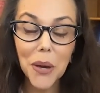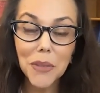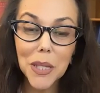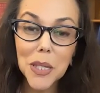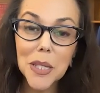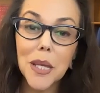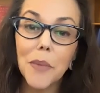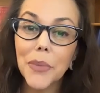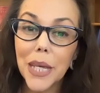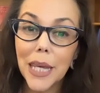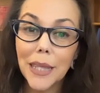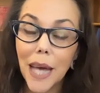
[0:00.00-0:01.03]
if this is
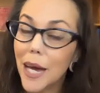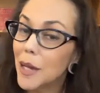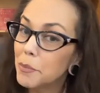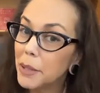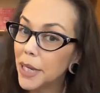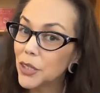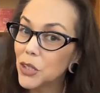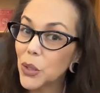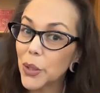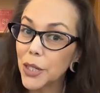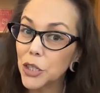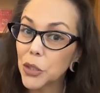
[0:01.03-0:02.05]
something that piques
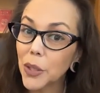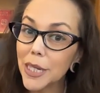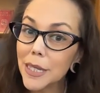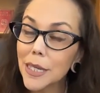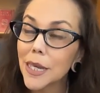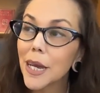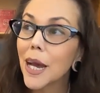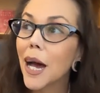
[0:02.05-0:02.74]
your interest,